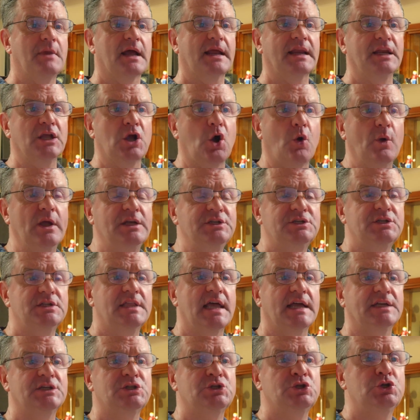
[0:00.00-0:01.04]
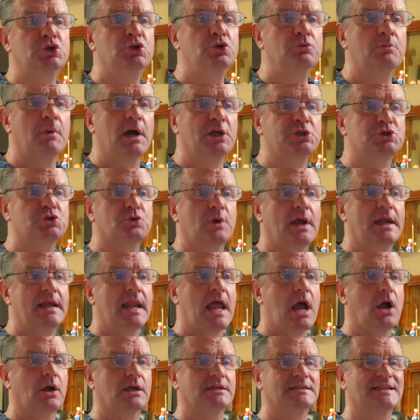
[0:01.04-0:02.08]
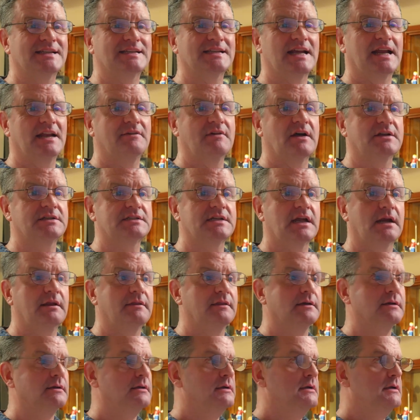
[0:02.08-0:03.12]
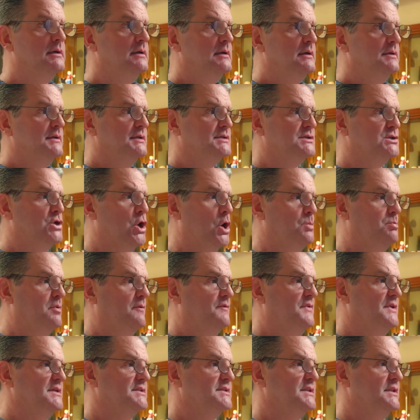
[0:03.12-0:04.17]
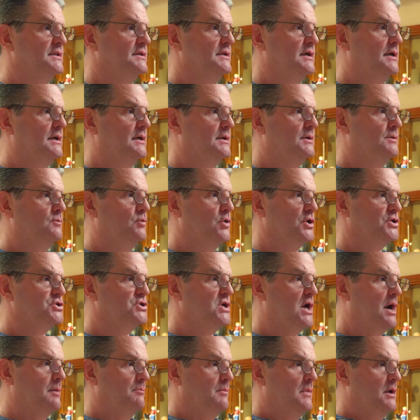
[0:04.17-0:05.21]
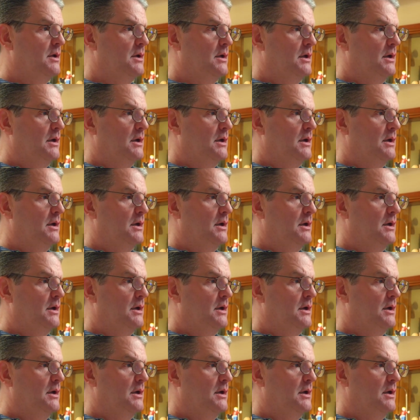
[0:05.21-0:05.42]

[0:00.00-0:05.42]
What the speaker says: not going to go into that too much right now because it's kind of outside of the scope of this workshop.